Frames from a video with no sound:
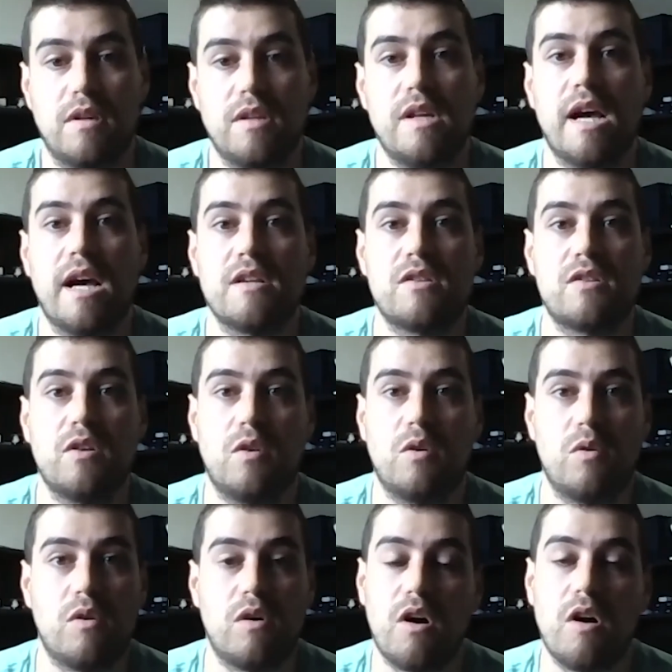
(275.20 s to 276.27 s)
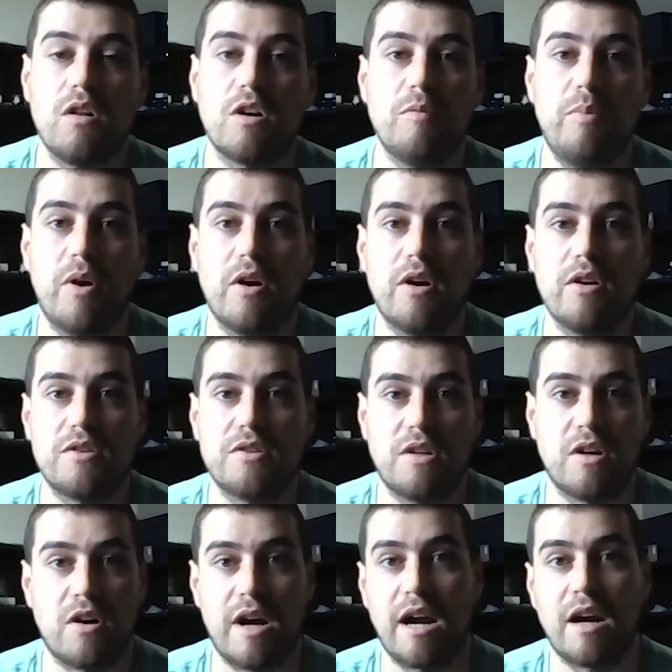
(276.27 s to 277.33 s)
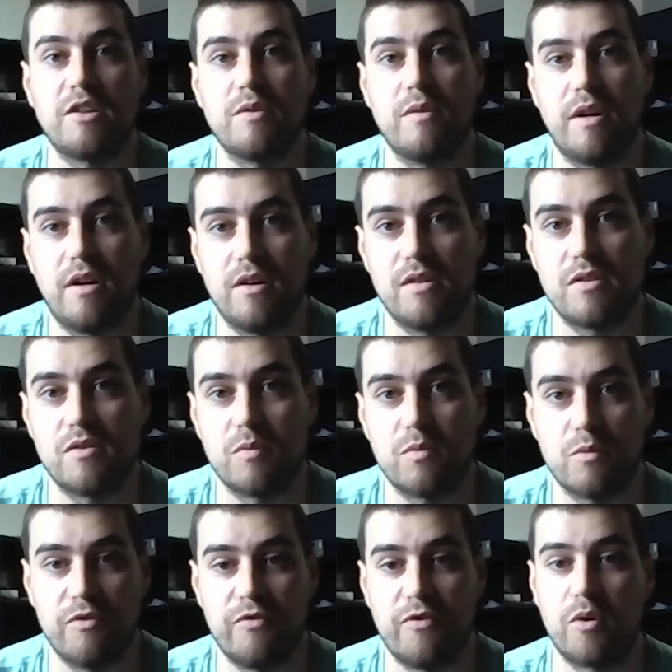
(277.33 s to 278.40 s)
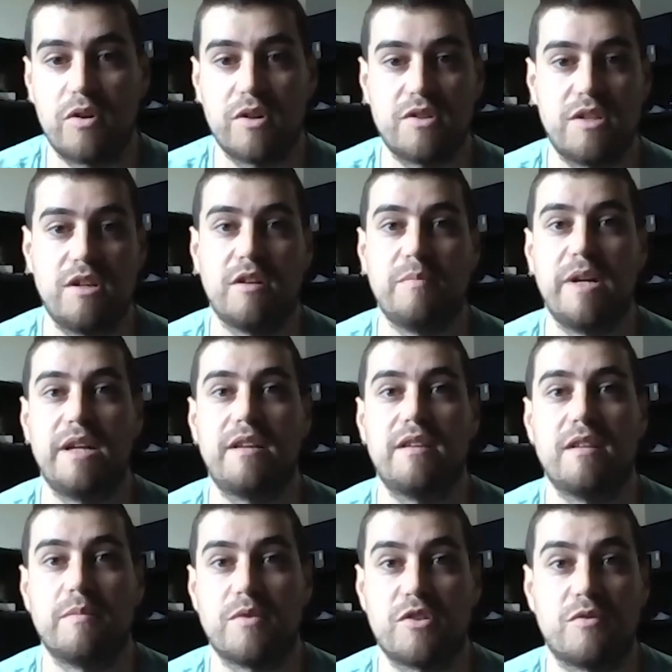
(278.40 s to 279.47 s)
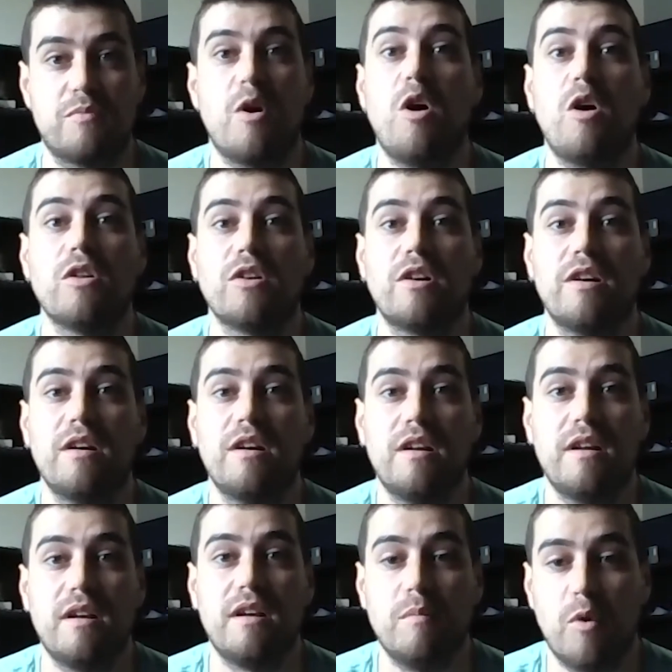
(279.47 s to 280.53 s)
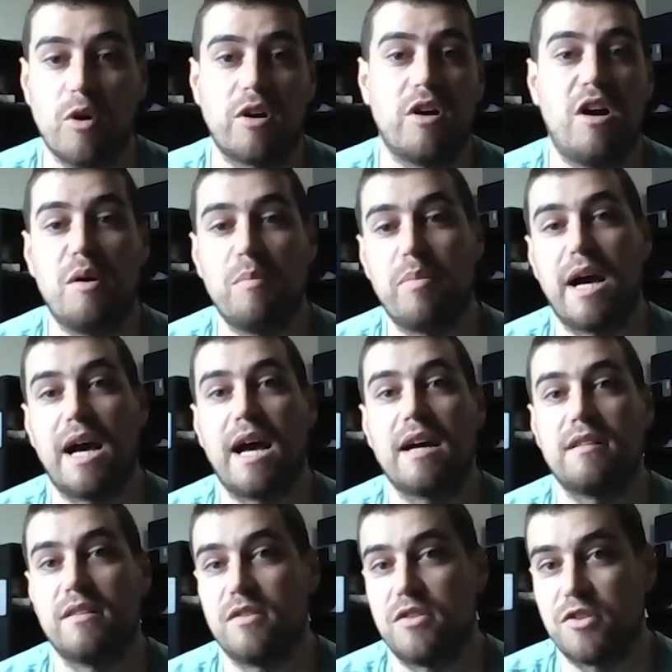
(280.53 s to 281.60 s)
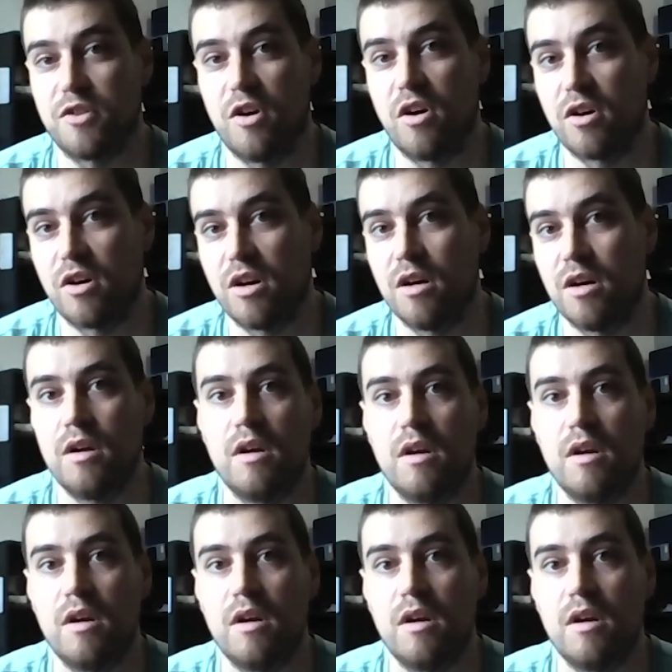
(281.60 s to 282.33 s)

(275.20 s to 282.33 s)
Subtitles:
Yeah, so all our parts and our actuators, we're focusing on making them smaller, more compact, and stronger.